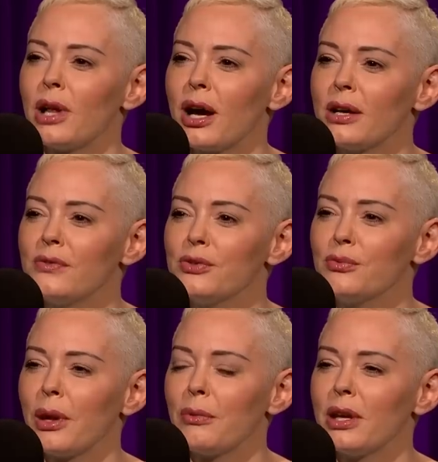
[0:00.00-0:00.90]
lives,
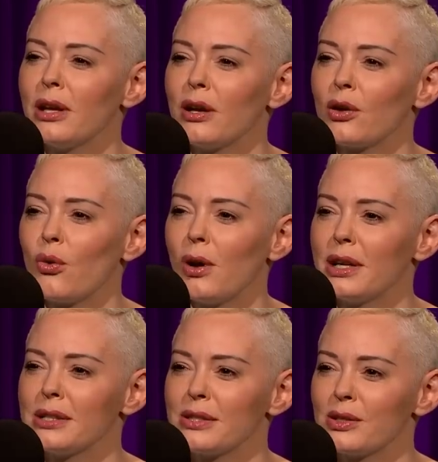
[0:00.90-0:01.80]
maybe not
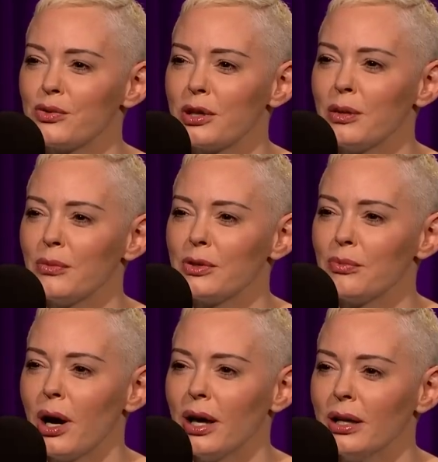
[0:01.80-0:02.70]
quite as extreme as
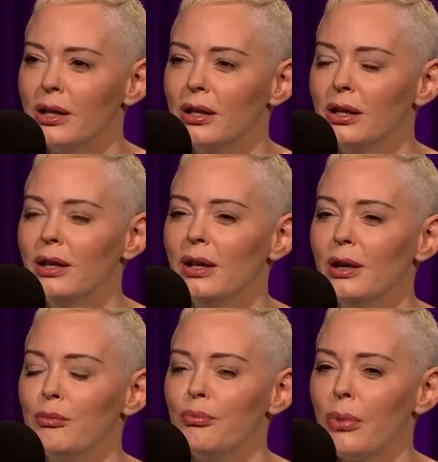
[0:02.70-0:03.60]
mine,
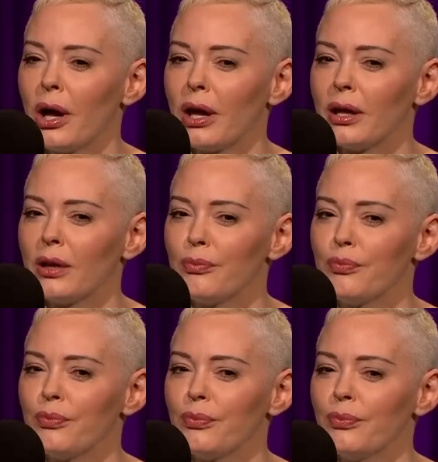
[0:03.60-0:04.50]
but
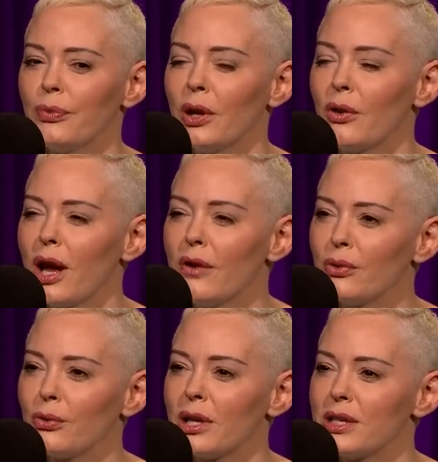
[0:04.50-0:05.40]
you know,
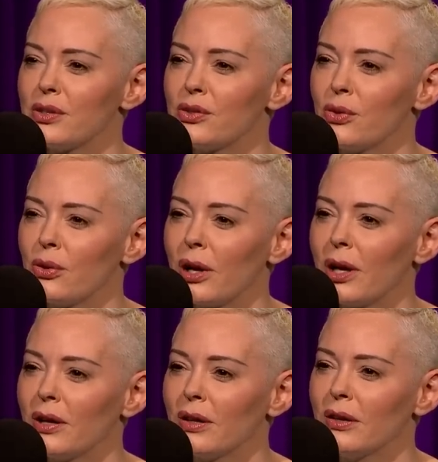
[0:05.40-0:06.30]
everyone has a story.